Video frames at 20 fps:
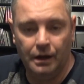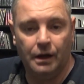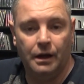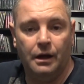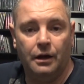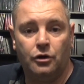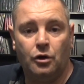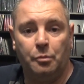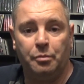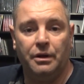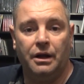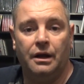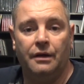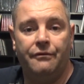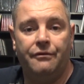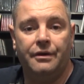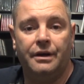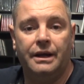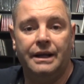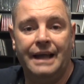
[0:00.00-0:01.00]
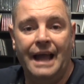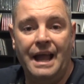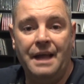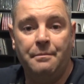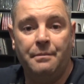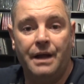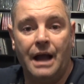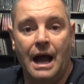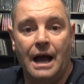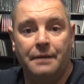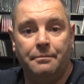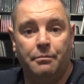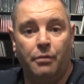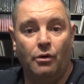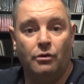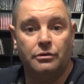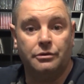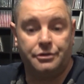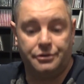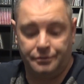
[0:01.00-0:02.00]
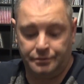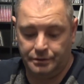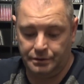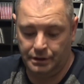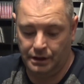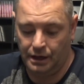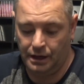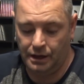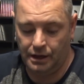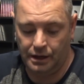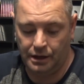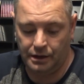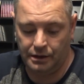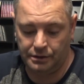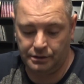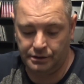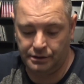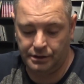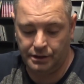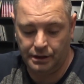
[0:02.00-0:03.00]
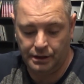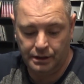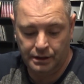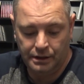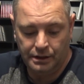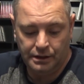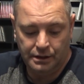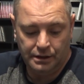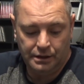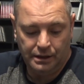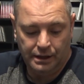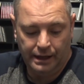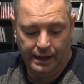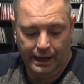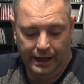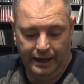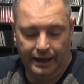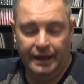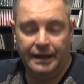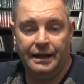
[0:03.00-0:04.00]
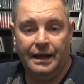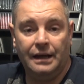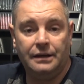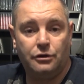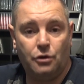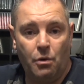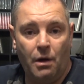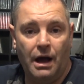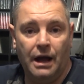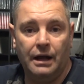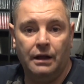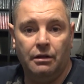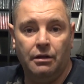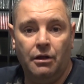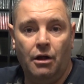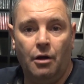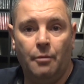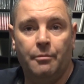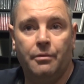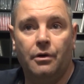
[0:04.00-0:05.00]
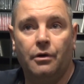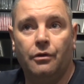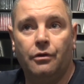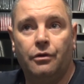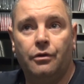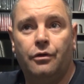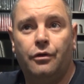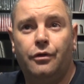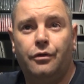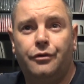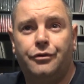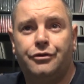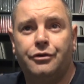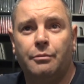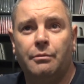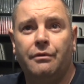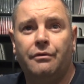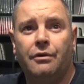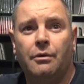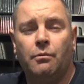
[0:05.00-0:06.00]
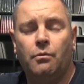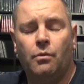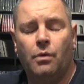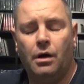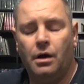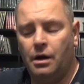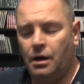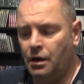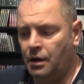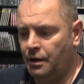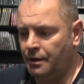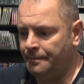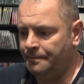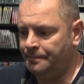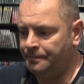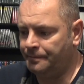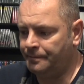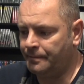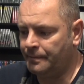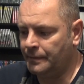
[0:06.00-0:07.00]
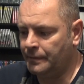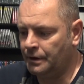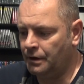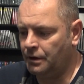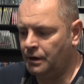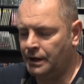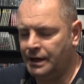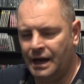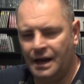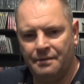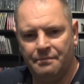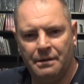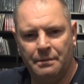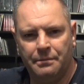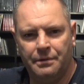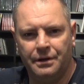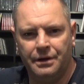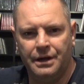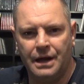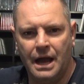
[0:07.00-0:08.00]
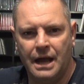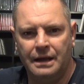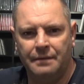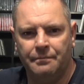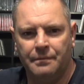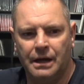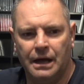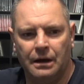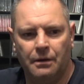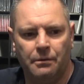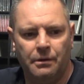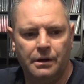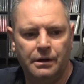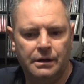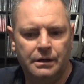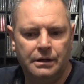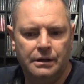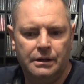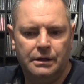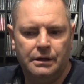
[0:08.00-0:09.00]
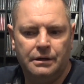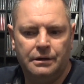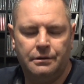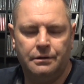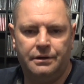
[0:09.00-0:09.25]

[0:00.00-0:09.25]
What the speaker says: A couple of game guide books, and he had quite a lot, but some of them were, I can't remember the name now. They're a